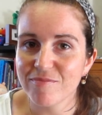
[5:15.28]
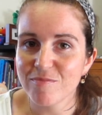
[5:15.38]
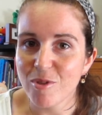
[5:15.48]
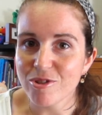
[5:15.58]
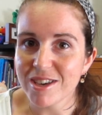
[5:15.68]

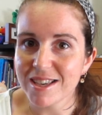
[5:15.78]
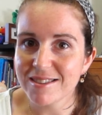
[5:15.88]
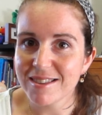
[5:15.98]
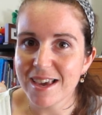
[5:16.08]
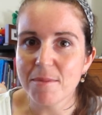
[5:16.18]

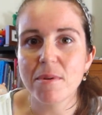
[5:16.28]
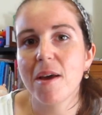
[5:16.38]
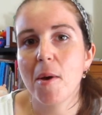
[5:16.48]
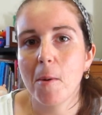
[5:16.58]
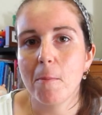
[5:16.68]
protest sleep,
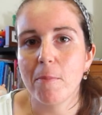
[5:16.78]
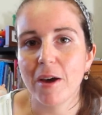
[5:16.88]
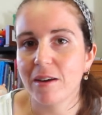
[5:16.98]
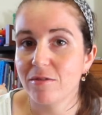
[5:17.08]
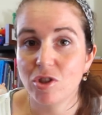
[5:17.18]

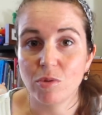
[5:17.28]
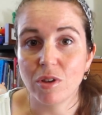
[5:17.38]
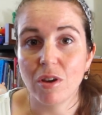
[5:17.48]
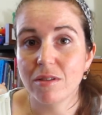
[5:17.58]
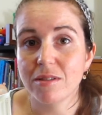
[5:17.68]
but she would
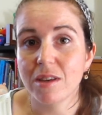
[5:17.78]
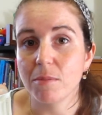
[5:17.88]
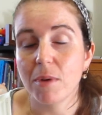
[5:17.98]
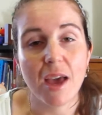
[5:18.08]
go to sleep,